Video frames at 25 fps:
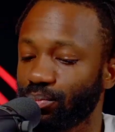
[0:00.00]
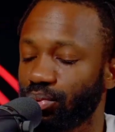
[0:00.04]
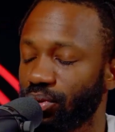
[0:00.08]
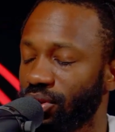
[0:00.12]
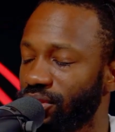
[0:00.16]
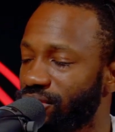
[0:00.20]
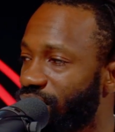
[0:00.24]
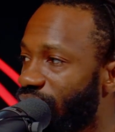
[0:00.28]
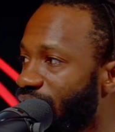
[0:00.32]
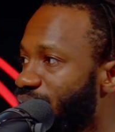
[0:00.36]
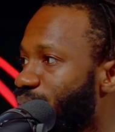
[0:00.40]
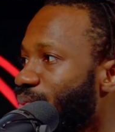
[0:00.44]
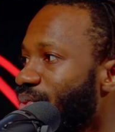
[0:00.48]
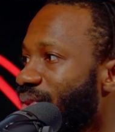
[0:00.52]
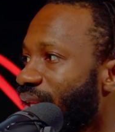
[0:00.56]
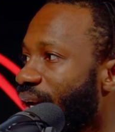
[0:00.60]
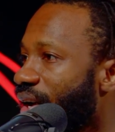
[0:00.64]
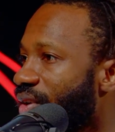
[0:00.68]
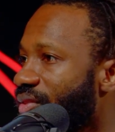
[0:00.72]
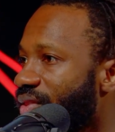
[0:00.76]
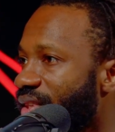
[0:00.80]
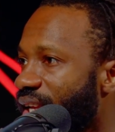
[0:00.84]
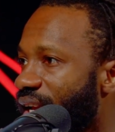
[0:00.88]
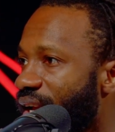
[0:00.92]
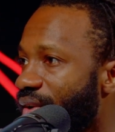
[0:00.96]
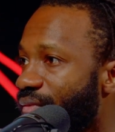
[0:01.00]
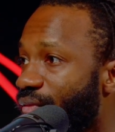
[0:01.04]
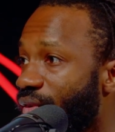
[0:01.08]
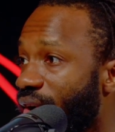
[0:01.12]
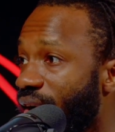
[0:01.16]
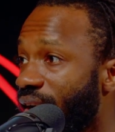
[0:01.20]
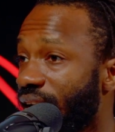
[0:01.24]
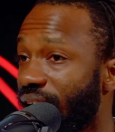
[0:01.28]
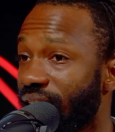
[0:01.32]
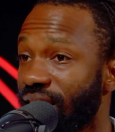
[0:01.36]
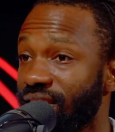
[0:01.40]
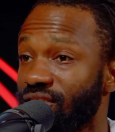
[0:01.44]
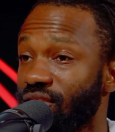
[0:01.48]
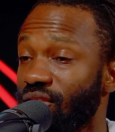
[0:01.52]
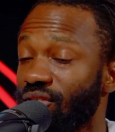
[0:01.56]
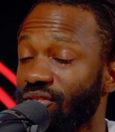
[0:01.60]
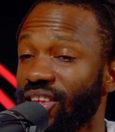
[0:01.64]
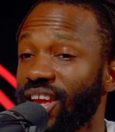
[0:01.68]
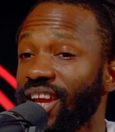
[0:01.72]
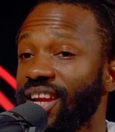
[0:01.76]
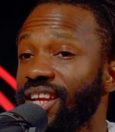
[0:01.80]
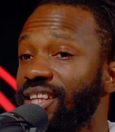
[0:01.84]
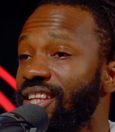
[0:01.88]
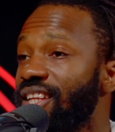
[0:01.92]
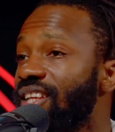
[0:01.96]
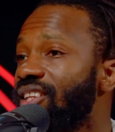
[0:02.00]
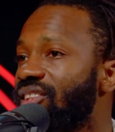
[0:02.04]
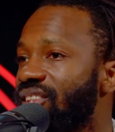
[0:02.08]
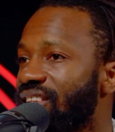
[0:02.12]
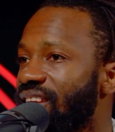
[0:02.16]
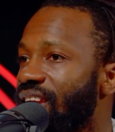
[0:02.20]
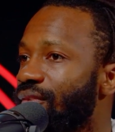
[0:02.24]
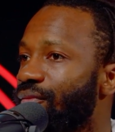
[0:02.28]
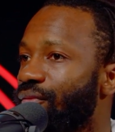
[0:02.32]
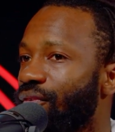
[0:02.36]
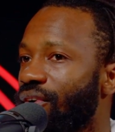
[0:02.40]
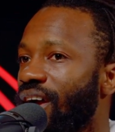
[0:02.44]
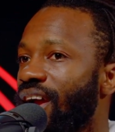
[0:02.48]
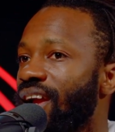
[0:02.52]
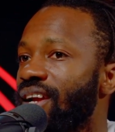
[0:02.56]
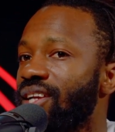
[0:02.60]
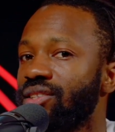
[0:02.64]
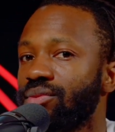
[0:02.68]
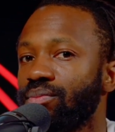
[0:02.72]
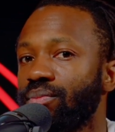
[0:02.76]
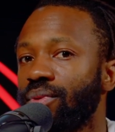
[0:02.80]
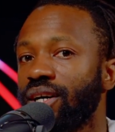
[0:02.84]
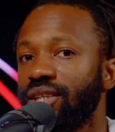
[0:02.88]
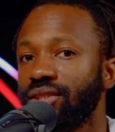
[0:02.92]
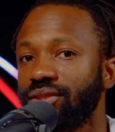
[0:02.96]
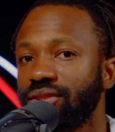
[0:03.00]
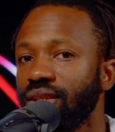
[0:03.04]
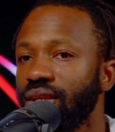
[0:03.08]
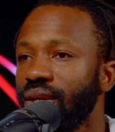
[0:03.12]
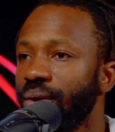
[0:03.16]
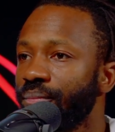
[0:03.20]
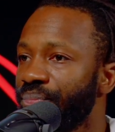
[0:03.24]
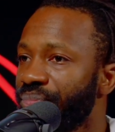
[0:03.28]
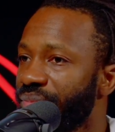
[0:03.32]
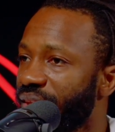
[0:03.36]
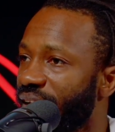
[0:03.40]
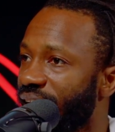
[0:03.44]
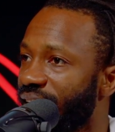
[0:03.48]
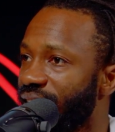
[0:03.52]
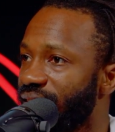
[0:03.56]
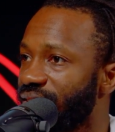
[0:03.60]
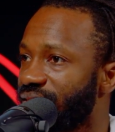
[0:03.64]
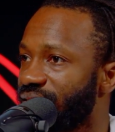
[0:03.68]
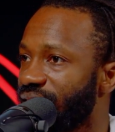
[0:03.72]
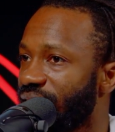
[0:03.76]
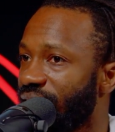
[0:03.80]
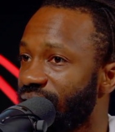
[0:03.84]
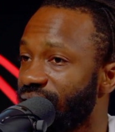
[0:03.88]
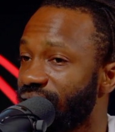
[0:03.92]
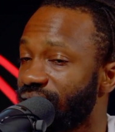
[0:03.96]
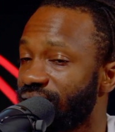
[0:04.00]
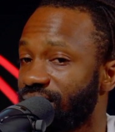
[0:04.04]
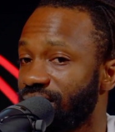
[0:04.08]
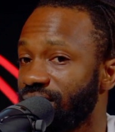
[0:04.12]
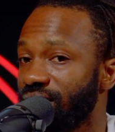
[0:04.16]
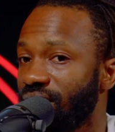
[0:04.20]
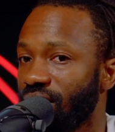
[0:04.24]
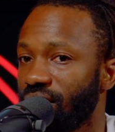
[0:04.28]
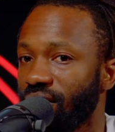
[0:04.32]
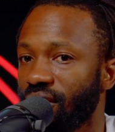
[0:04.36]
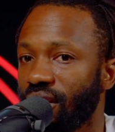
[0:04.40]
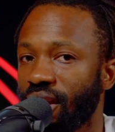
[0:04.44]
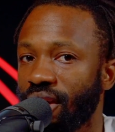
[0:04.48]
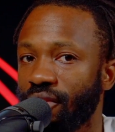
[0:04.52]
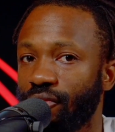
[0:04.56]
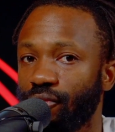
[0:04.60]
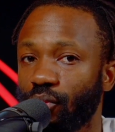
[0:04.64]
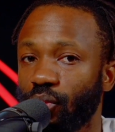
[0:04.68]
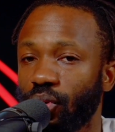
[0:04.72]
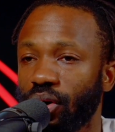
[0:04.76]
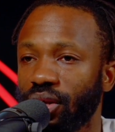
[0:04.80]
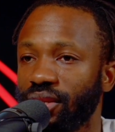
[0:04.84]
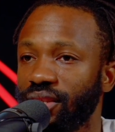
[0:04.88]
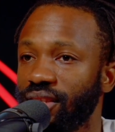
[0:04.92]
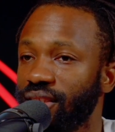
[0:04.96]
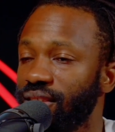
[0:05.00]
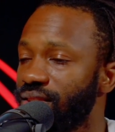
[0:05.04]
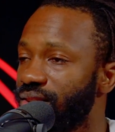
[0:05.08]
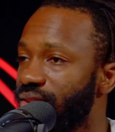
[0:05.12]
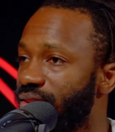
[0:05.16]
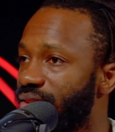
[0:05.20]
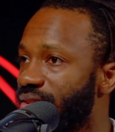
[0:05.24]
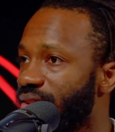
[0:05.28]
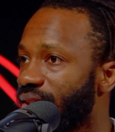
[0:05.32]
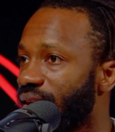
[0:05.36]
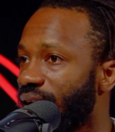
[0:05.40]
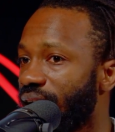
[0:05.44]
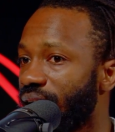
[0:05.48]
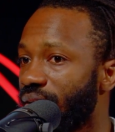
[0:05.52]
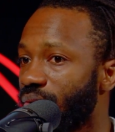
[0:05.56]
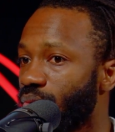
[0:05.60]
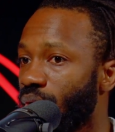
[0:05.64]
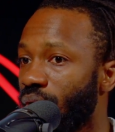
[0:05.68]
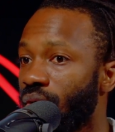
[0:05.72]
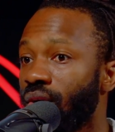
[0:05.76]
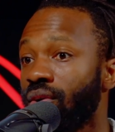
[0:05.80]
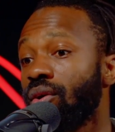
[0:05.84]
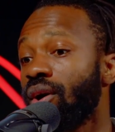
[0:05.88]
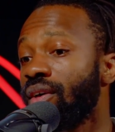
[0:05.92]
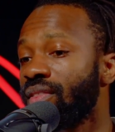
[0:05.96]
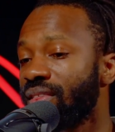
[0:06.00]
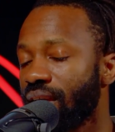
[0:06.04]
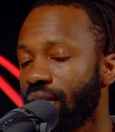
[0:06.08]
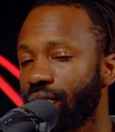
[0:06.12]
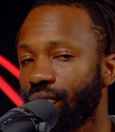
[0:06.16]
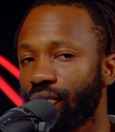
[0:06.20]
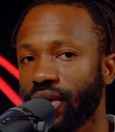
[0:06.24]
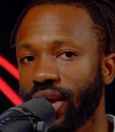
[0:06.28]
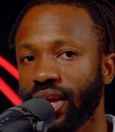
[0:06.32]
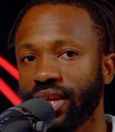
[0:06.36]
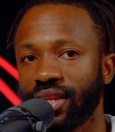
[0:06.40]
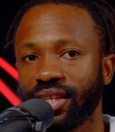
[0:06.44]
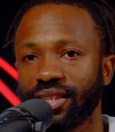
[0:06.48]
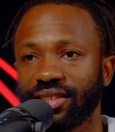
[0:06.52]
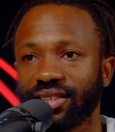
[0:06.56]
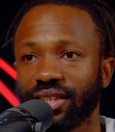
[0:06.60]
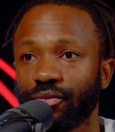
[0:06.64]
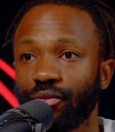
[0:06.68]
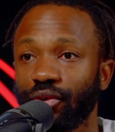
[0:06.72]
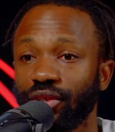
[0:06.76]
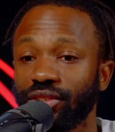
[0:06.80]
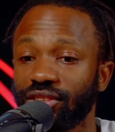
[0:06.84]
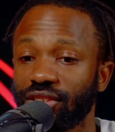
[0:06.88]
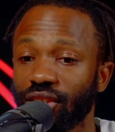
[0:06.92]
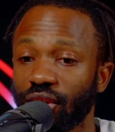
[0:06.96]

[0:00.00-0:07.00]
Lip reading: product without the FIA. So they need the FIA as much as F1 needs, the FIA needs F1.